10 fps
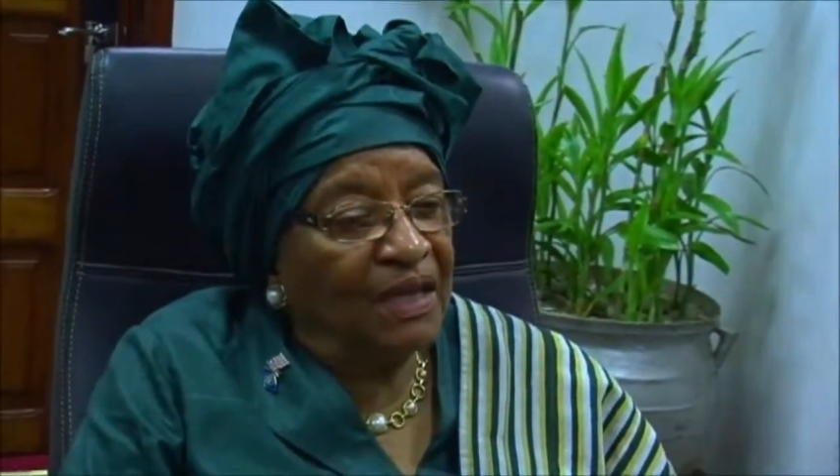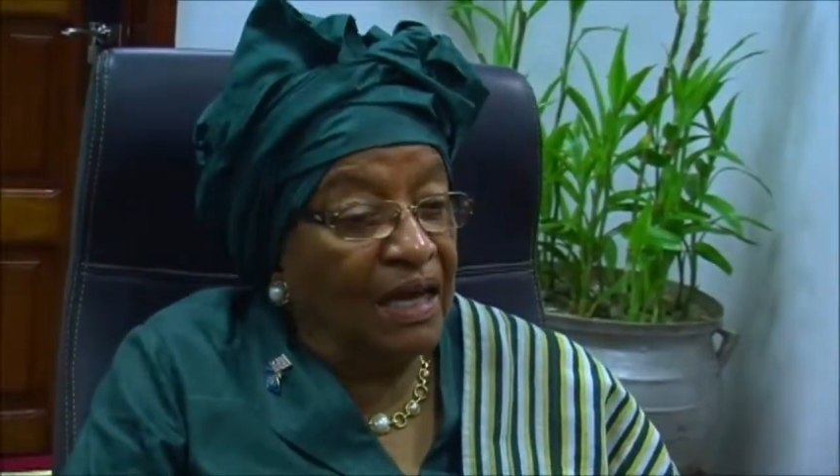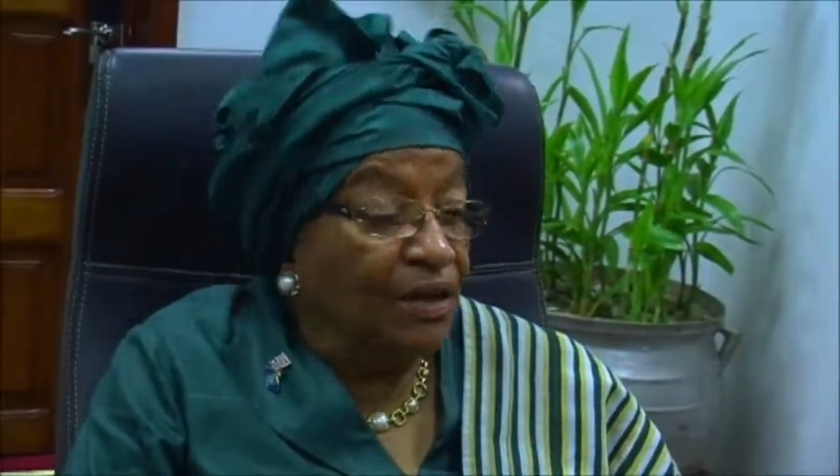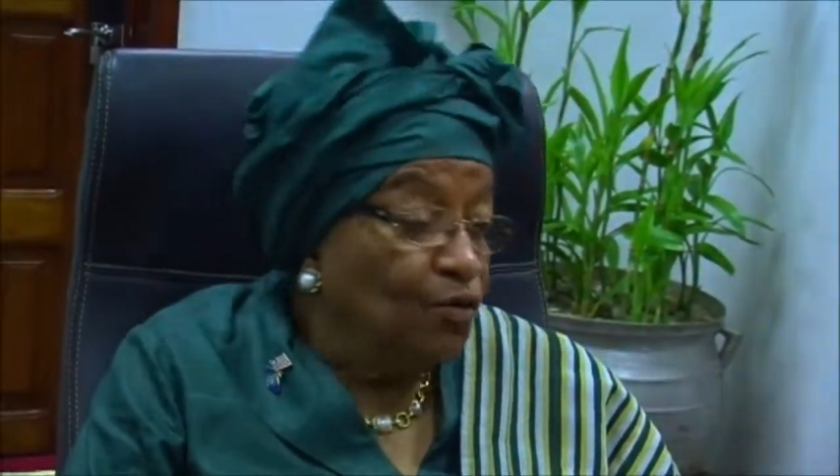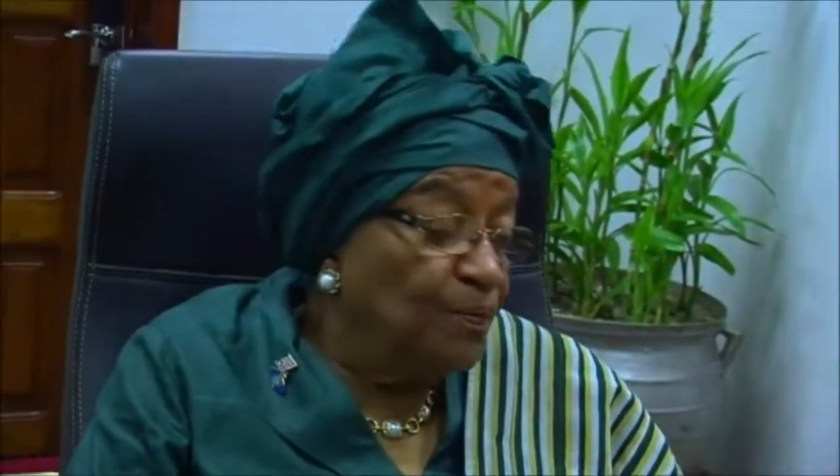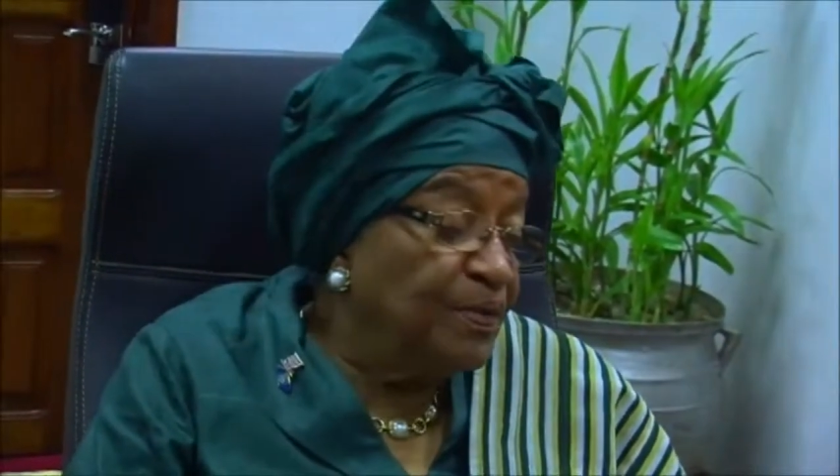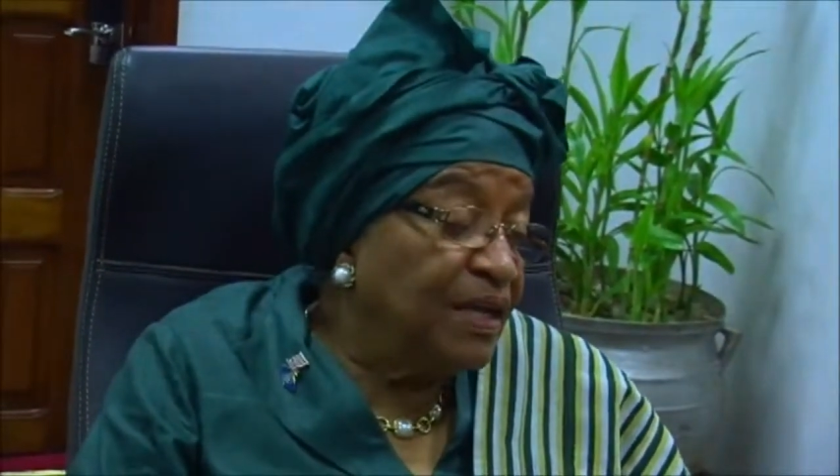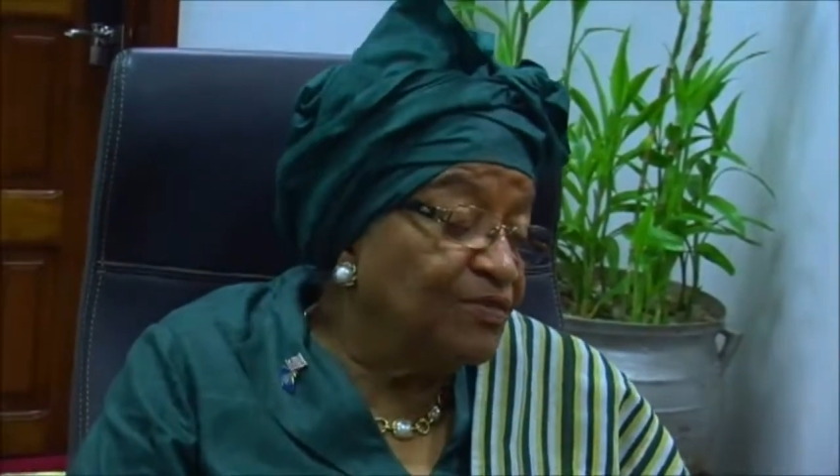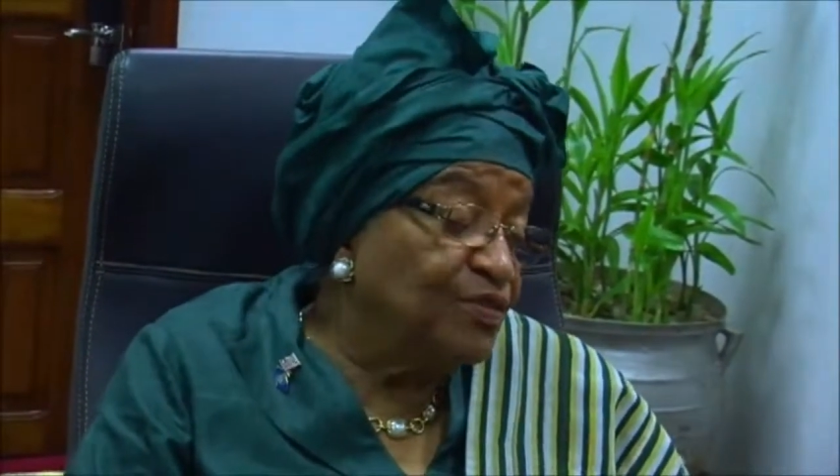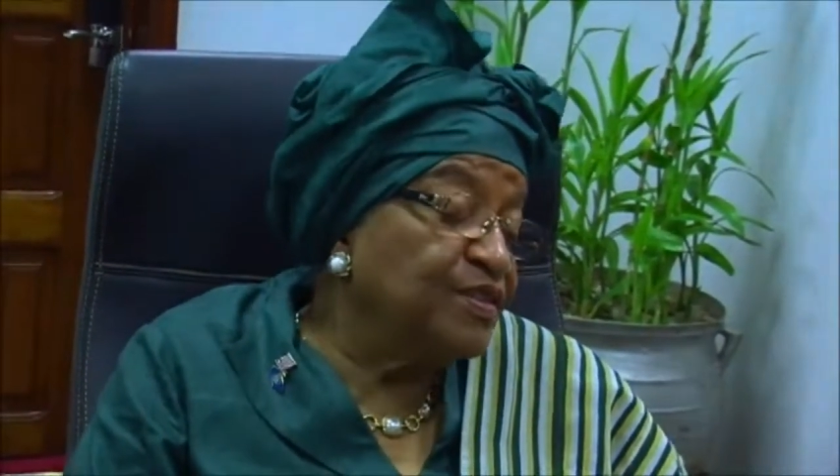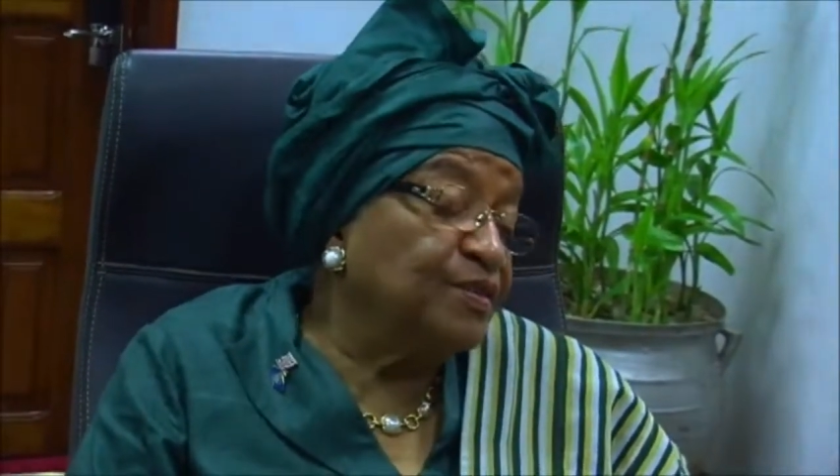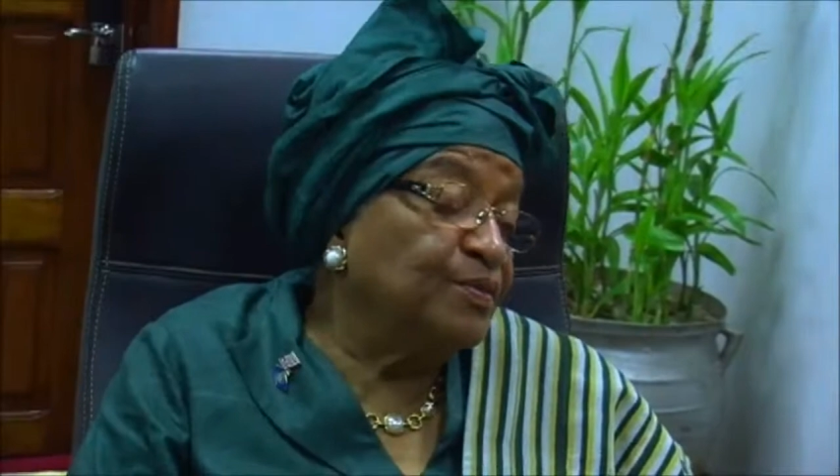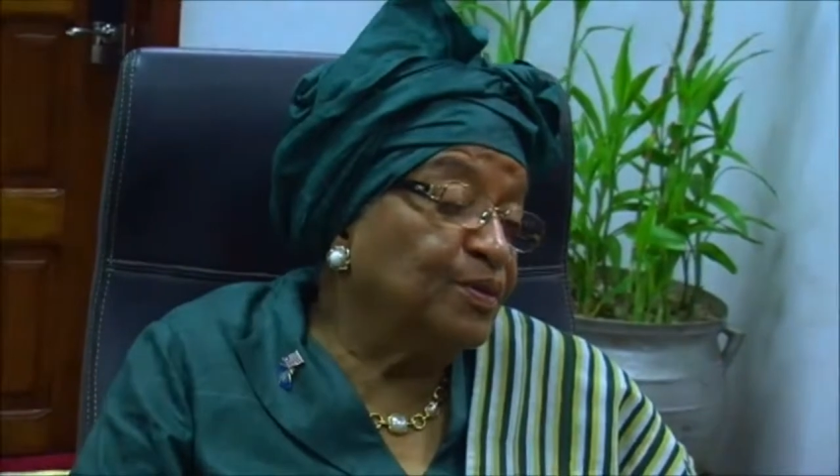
I hope that, first of